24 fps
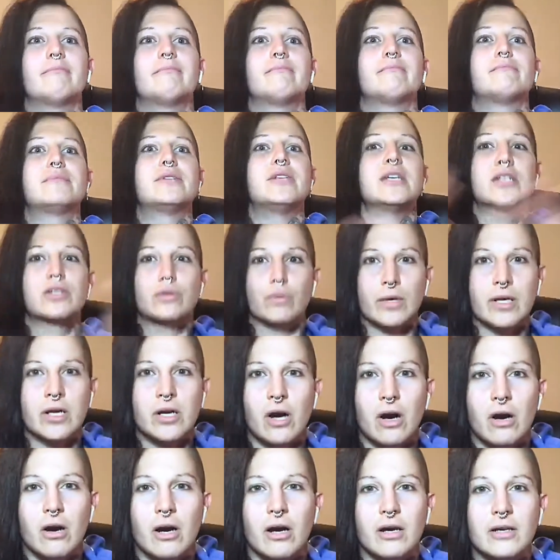
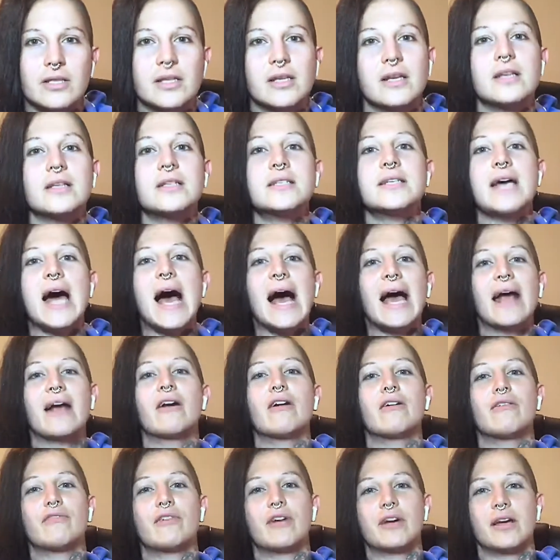disregard the entire
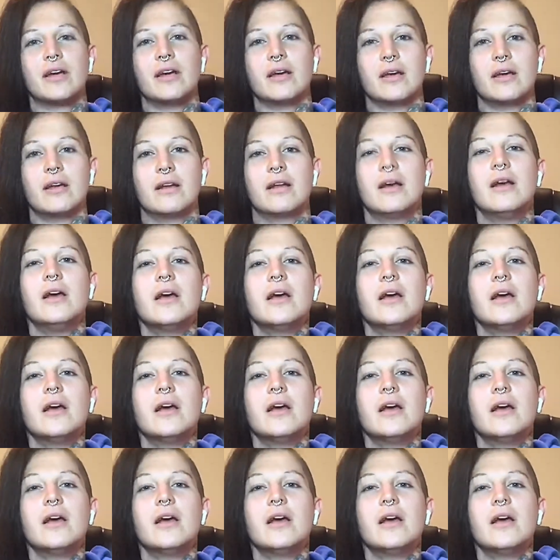freaking,